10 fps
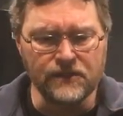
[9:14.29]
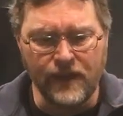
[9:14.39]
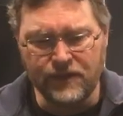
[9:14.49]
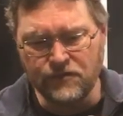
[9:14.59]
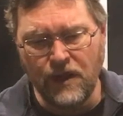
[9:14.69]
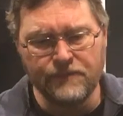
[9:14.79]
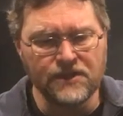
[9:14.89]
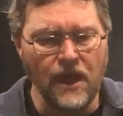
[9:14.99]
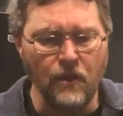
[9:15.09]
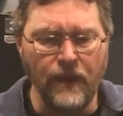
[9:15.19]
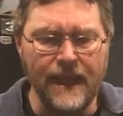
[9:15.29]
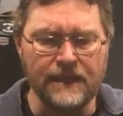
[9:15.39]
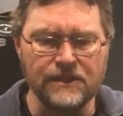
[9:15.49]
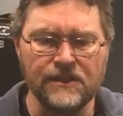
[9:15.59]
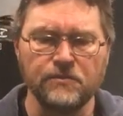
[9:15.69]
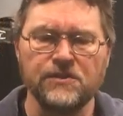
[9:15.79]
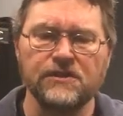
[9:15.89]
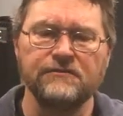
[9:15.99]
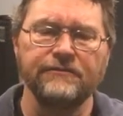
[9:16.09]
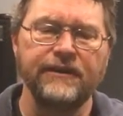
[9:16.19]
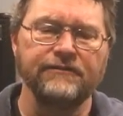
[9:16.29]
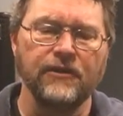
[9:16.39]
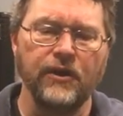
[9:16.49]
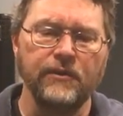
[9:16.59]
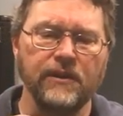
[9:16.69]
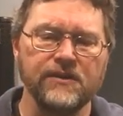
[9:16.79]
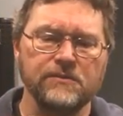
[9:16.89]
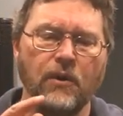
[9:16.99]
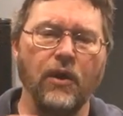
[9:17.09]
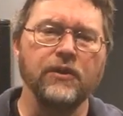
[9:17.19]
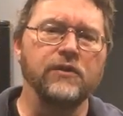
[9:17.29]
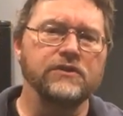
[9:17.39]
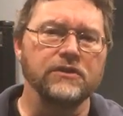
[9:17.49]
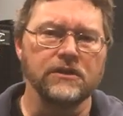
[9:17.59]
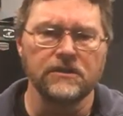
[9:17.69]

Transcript: So I had the drop shot weight, and this was just free floating with a small nose